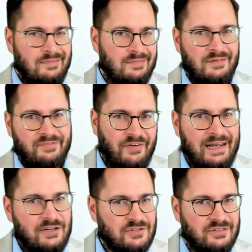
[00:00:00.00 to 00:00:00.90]
the
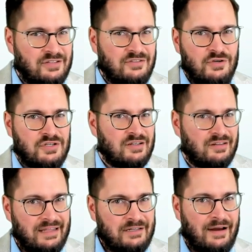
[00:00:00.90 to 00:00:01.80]
financial institution, the
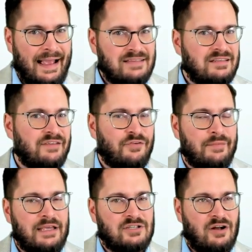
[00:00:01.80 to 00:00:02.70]
lender, has the
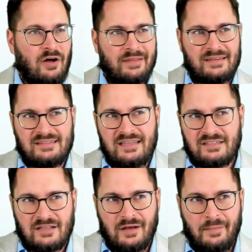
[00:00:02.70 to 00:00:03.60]
information on the
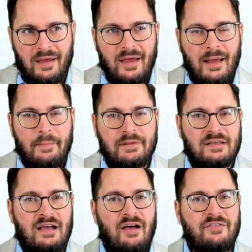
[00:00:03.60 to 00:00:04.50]
system, but the
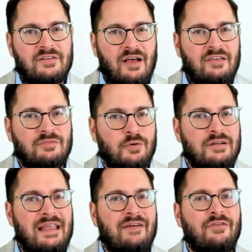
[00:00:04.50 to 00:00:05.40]
customer
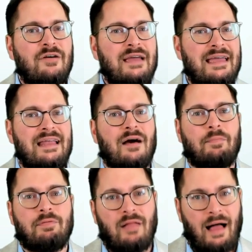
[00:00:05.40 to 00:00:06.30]
never hit
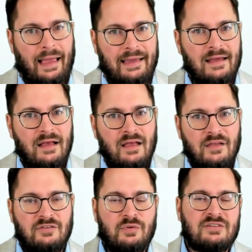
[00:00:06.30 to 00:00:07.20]
apply.
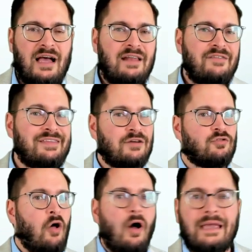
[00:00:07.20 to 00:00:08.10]
So it's kind of in their
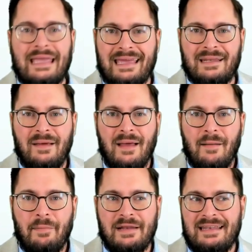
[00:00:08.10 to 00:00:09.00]
login,
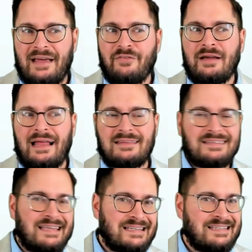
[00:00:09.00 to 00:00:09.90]
but it never got
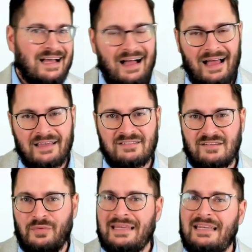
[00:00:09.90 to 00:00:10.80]
sent to us.
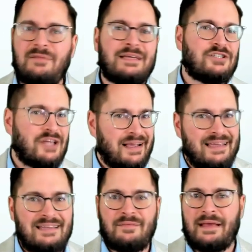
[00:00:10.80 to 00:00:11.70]
Do we need to be
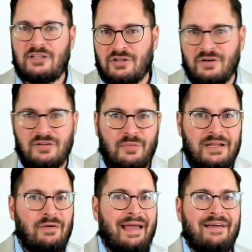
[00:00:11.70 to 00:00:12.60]
checking to make sure that we
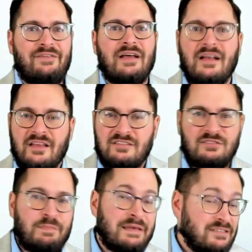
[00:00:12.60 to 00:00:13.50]
don't have
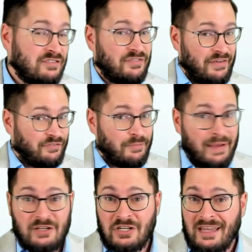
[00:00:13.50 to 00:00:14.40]
6 pieces of
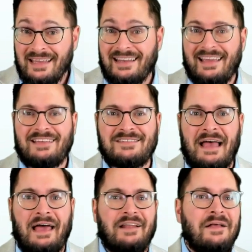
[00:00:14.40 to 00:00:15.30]
information? Is
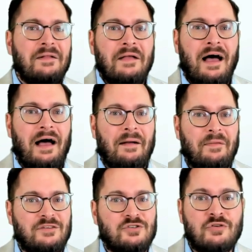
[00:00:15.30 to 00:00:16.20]
that
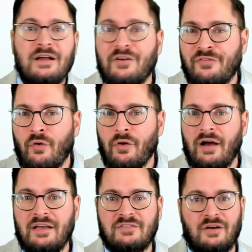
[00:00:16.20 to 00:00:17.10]
a trigger for
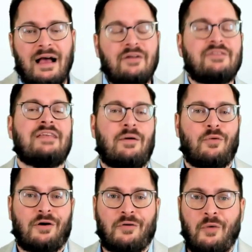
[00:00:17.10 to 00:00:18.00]
us, or how does that
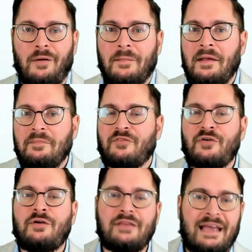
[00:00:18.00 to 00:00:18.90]
work? Well, the
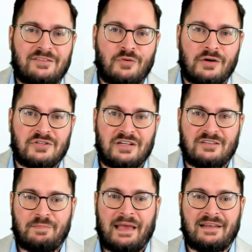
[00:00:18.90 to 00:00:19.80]
frequently asked question
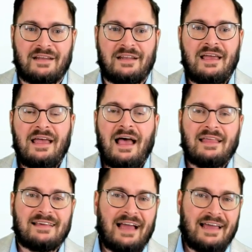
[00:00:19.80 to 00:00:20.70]
expanded
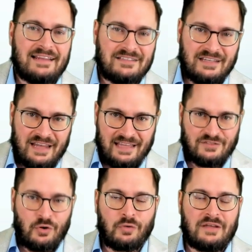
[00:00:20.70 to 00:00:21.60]
the guidance and
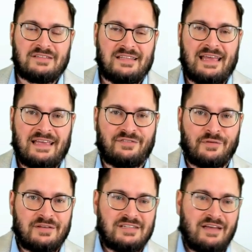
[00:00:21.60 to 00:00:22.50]
told us this
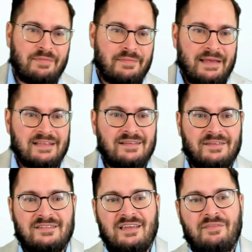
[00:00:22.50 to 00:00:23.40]
from the CFPB.
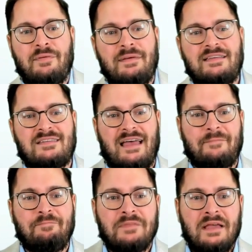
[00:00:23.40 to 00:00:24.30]
The CFPB
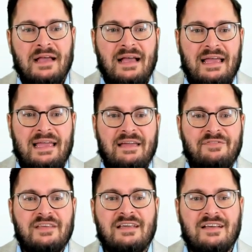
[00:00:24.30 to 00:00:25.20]
said, if
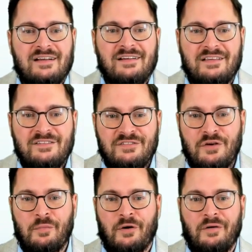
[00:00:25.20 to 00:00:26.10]
the
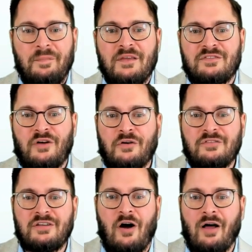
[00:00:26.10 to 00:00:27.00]
consumer
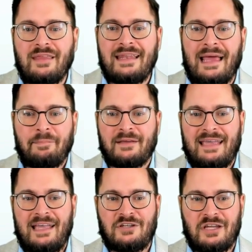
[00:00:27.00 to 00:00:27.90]
starts an online
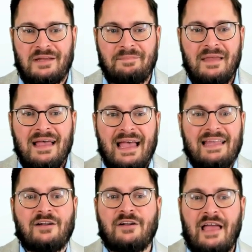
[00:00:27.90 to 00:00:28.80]
application
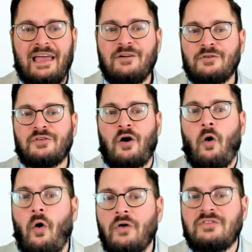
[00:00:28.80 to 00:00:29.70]
and enters
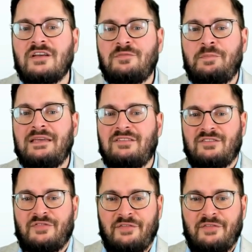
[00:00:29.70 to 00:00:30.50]
all 6 pieces of